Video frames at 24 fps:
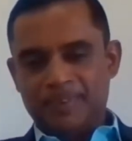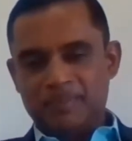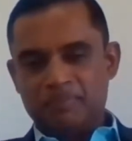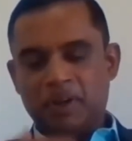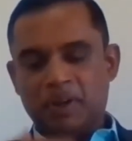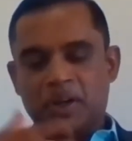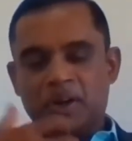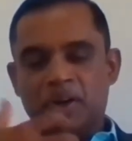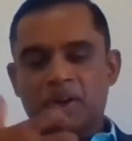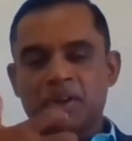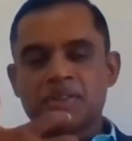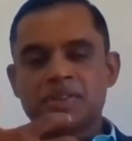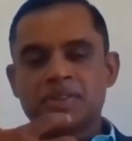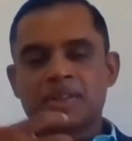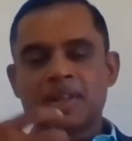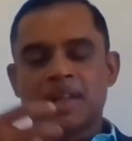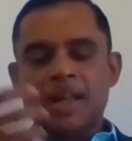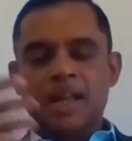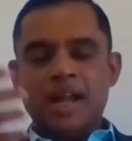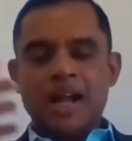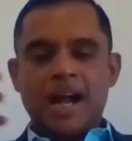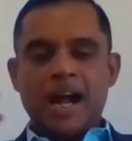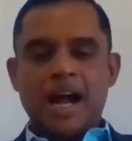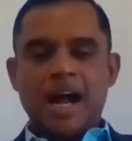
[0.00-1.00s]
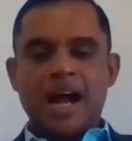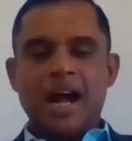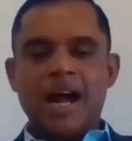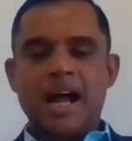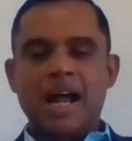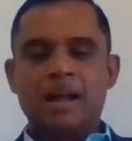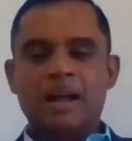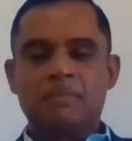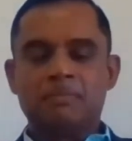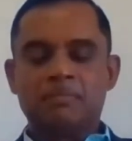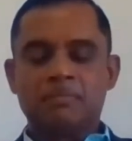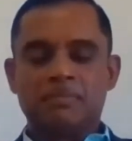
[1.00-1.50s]
because I
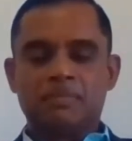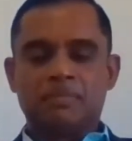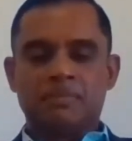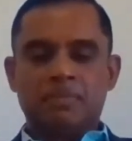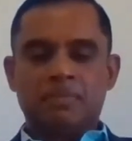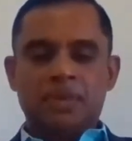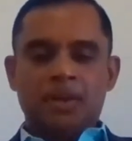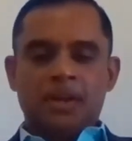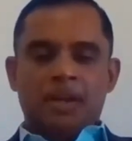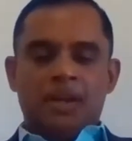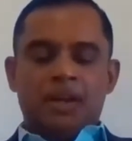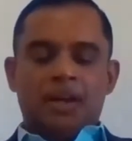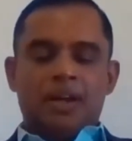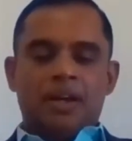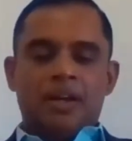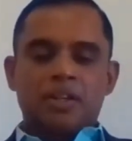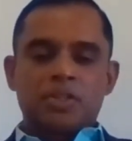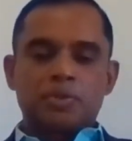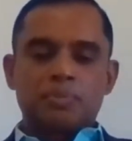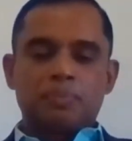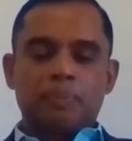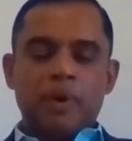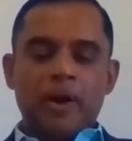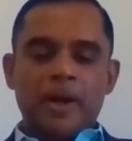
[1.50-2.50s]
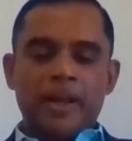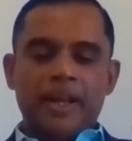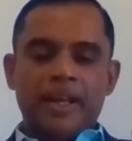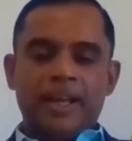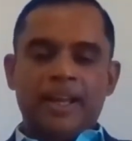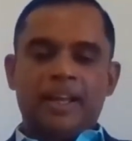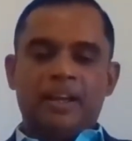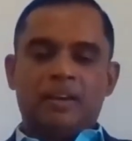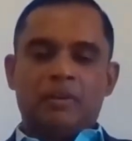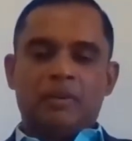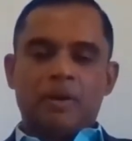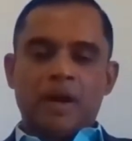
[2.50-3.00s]
am uh,
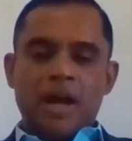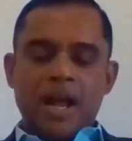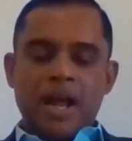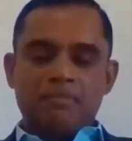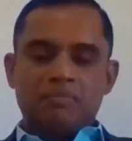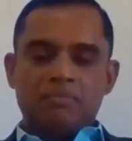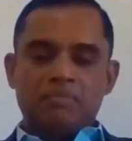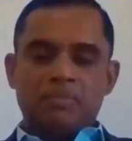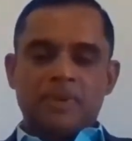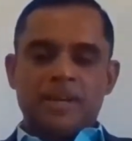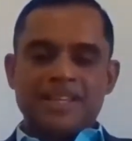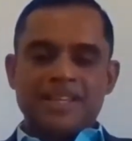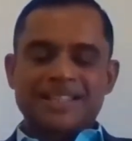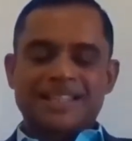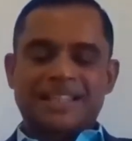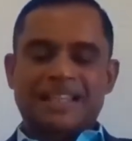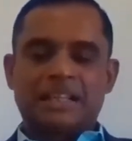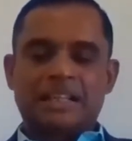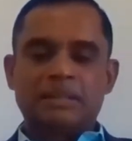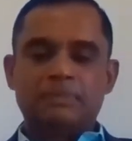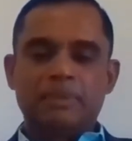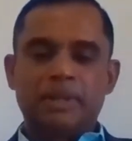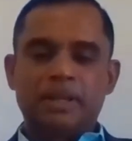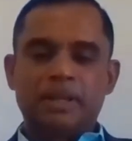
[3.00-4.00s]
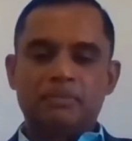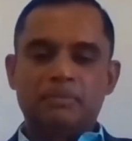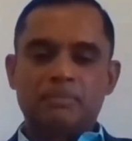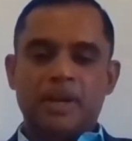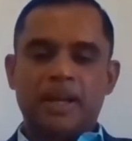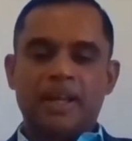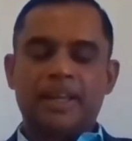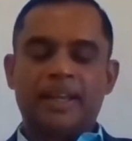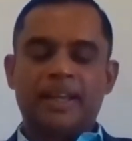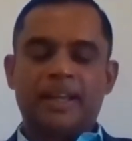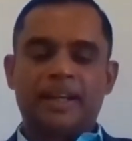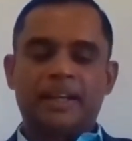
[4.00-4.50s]
spoiling or I am disturbing
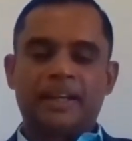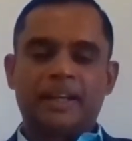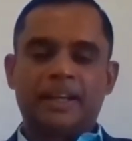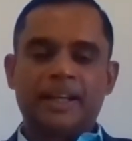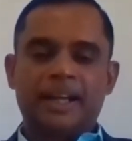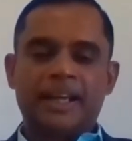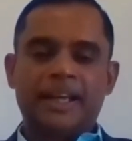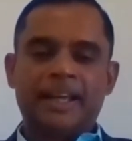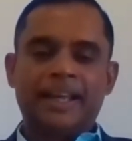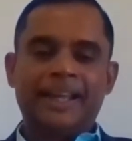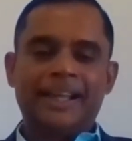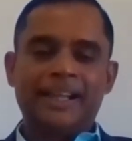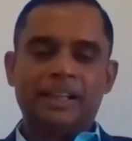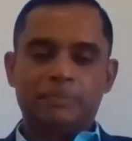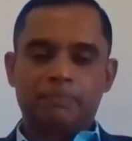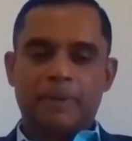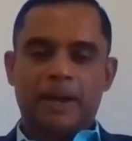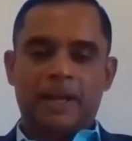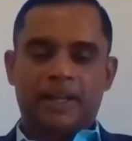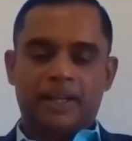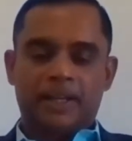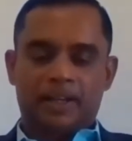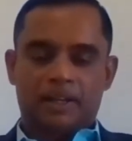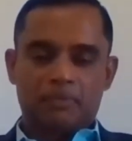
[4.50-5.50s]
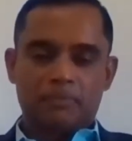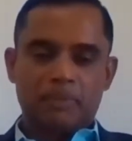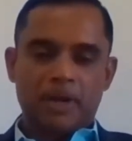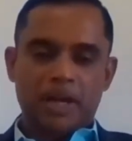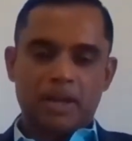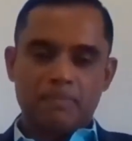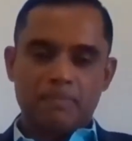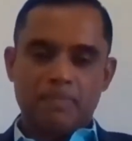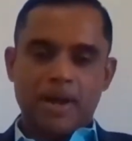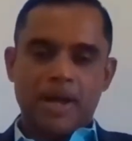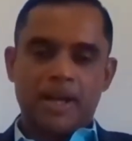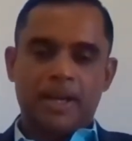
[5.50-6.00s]
my entire health,
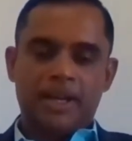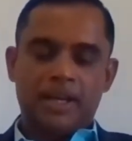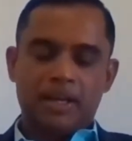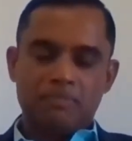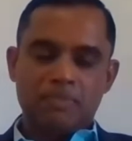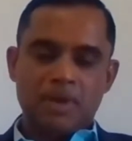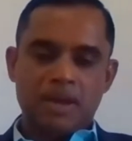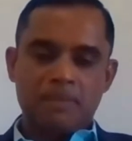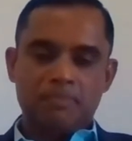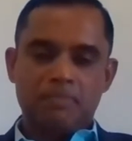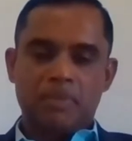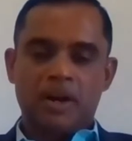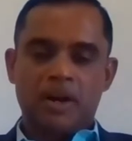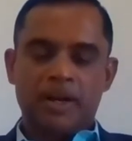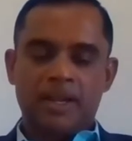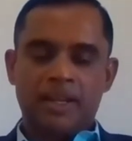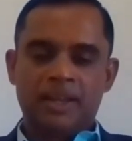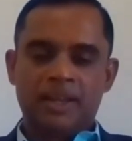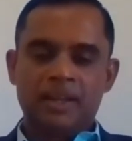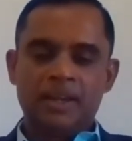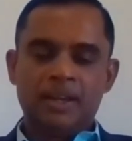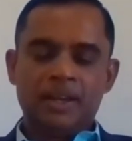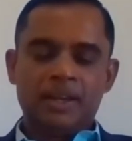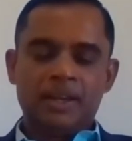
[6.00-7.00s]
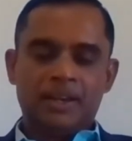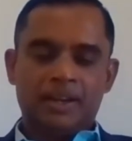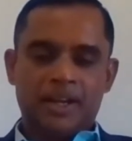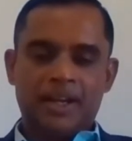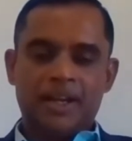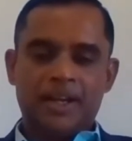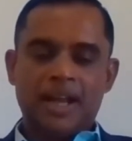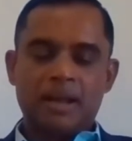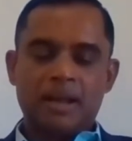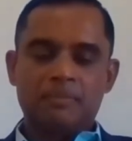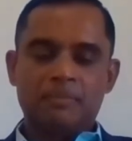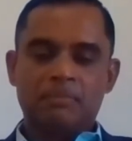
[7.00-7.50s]
my mind, my body,
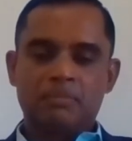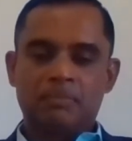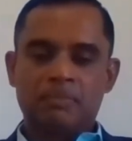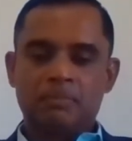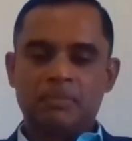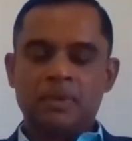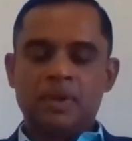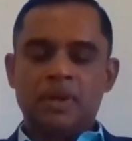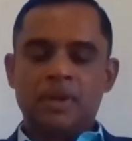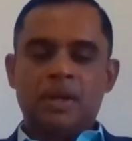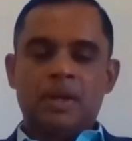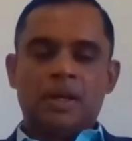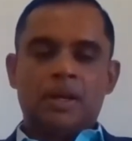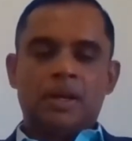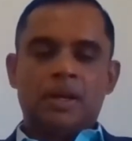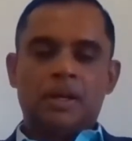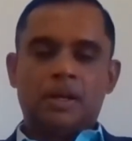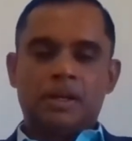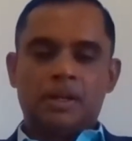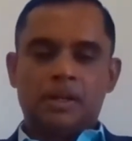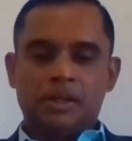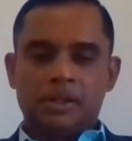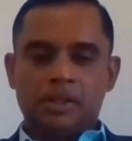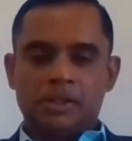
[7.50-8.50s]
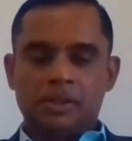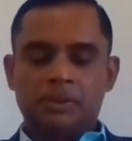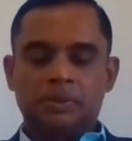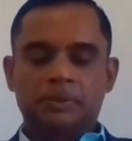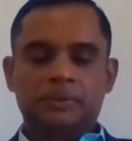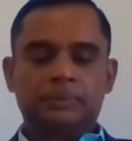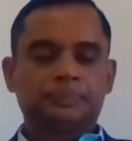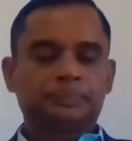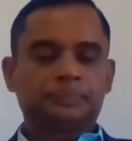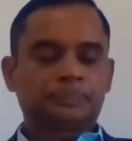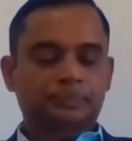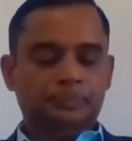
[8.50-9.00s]
and I'm uh,
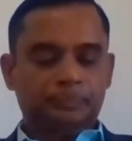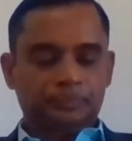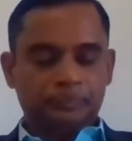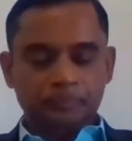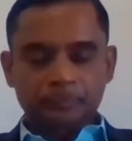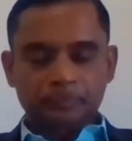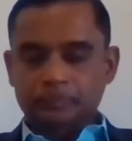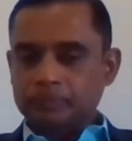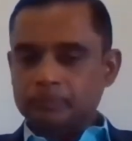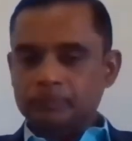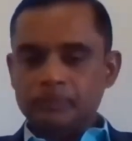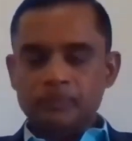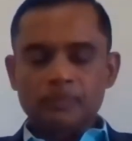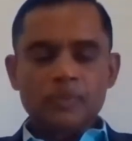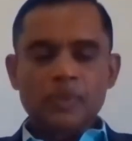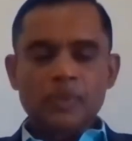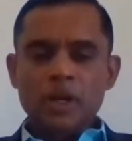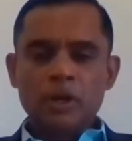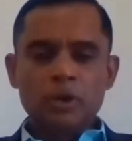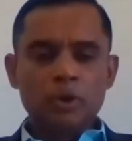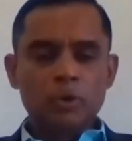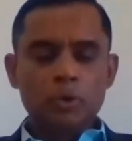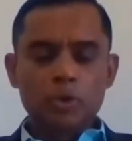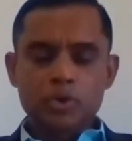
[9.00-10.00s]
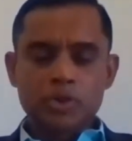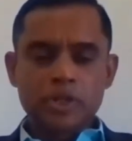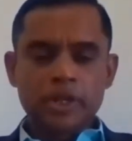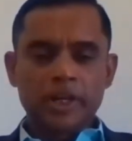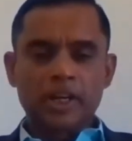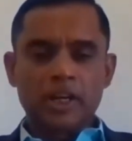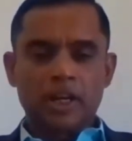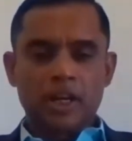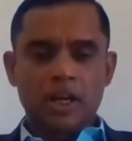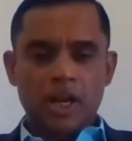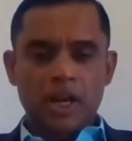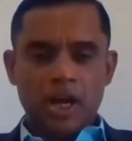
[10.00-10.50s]

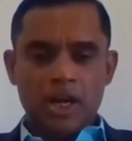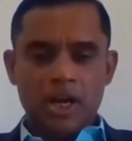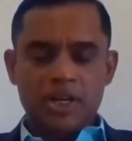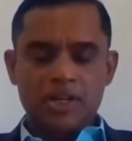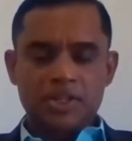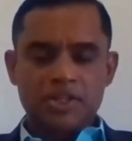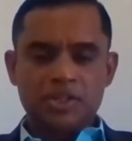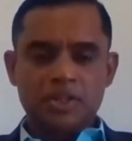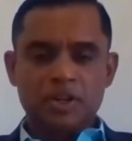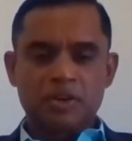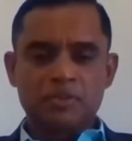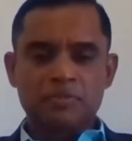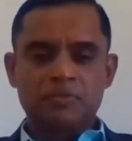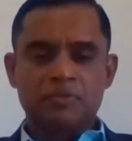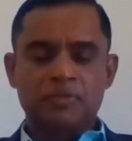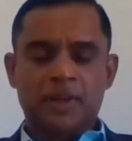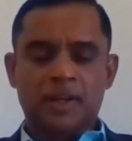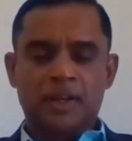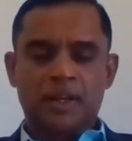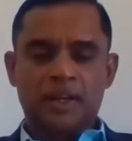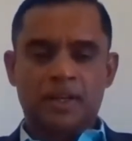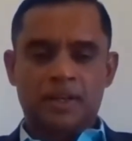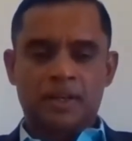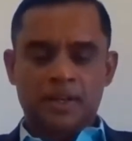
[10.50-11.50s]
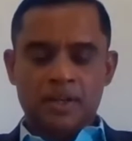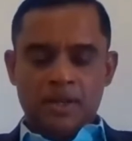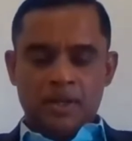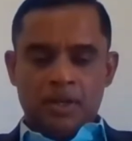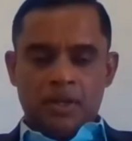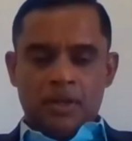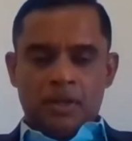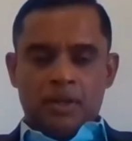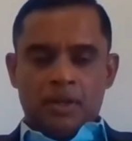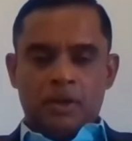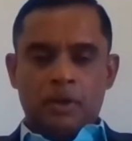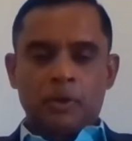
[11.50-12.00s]
losing lots of uh,
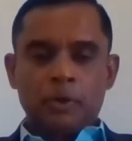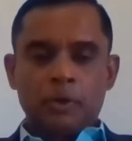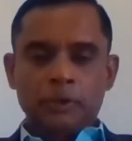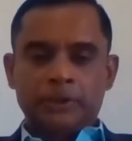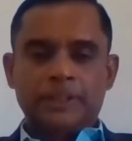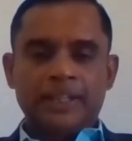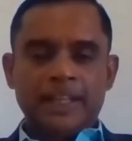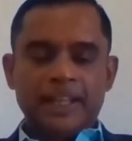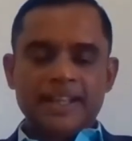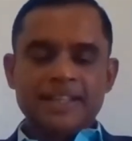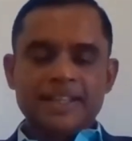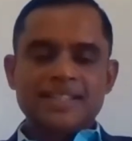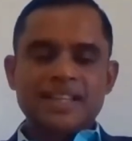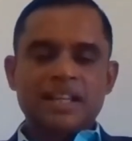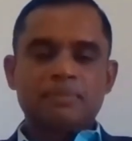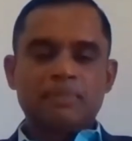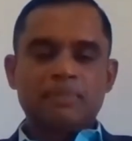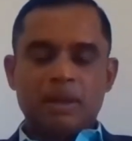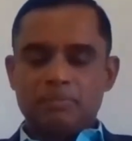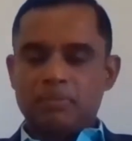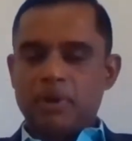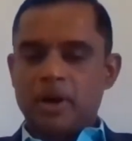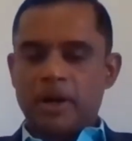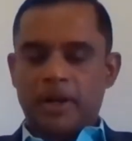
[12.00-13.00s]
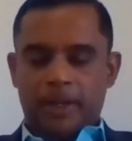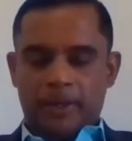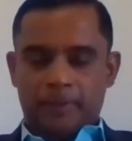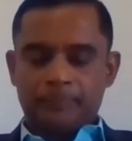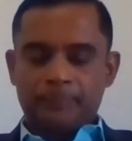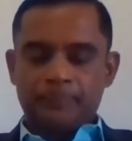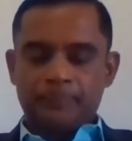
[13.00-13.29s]
good things in my body.